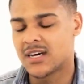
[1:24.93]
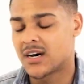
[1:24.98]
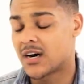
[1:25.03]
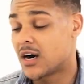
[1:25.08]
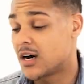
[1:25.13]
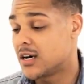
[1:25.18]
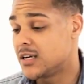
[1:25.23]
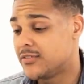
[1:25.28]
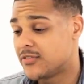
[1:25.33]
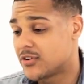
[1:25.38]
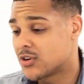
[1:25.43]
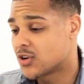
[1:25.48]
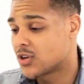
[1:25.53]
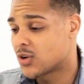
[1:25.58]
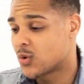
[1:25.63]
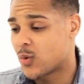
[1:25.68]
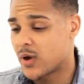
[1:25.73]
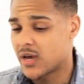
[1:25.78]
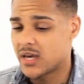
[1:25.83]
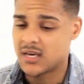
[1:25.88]
Even on
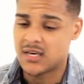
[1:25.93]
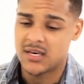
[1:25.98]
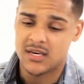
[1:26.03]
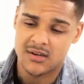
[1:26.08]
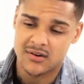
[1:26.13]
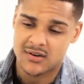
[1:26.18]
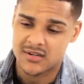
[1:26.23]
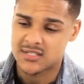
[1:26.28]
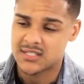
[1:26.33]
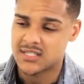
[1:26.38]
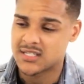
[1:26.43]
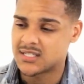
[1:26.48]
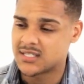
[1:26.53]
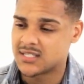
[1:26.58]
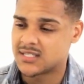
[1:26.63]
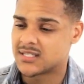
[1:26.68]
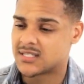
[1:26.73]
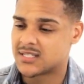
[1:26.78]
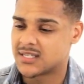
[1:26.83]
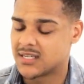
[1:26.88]
the way here, I was
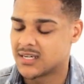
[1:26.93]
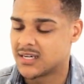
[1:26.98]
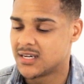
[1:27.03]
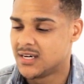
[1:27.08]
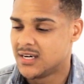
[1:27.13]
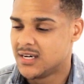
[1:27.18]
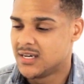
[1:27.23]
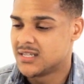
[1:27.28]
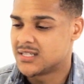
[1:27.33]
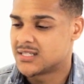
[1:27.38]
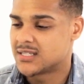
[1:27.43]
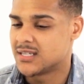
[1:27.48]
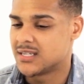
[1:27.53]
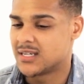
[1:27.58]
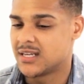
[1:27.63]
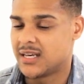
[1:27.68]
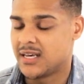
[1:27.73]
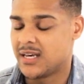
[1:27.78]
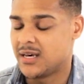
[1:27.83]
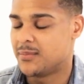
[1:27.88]
listening to
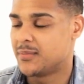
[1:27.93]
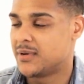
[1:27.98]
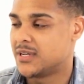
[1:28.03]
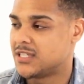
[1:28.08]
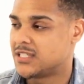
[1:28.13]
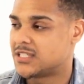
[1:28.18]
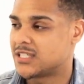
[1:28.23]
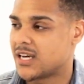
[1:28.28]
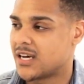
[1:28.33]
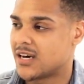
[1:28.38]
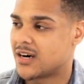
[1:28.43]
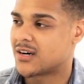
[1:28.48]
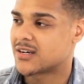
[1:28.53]
the him and Jay